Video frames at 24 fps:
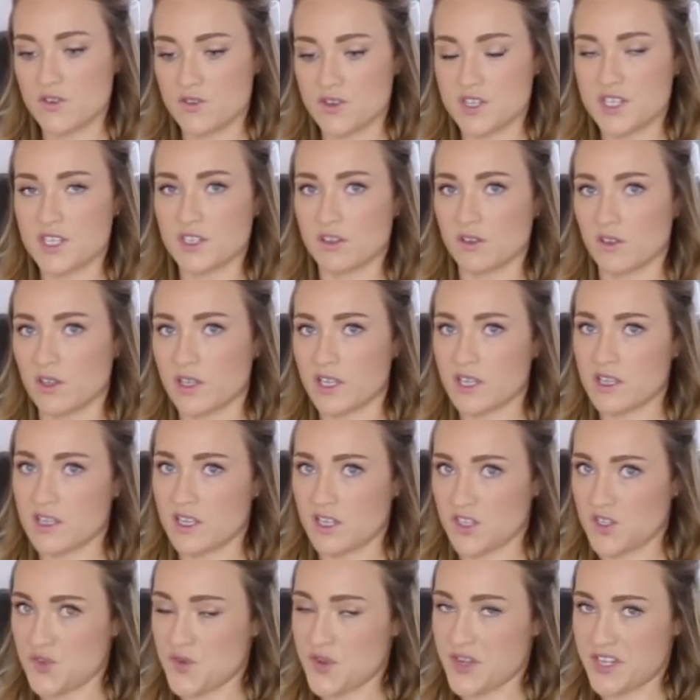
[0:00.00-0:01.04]
You're still
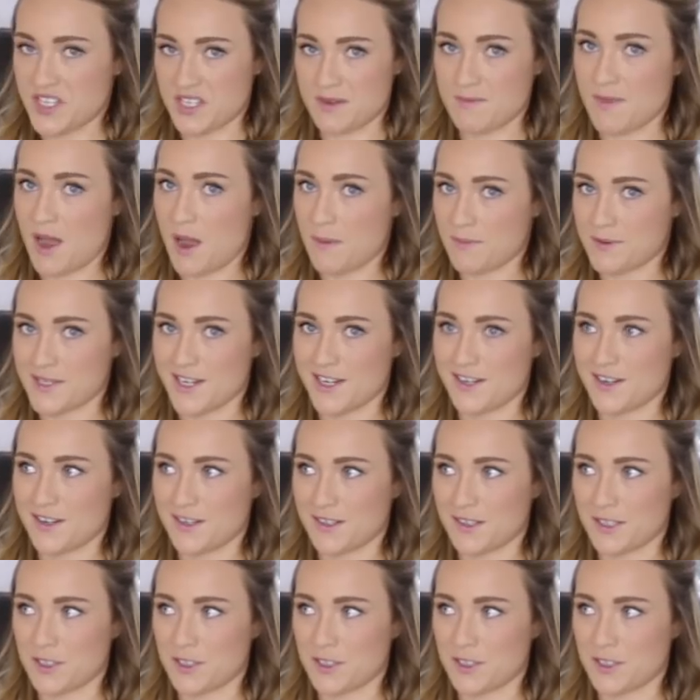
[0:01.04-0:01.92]
looking at doing some updating.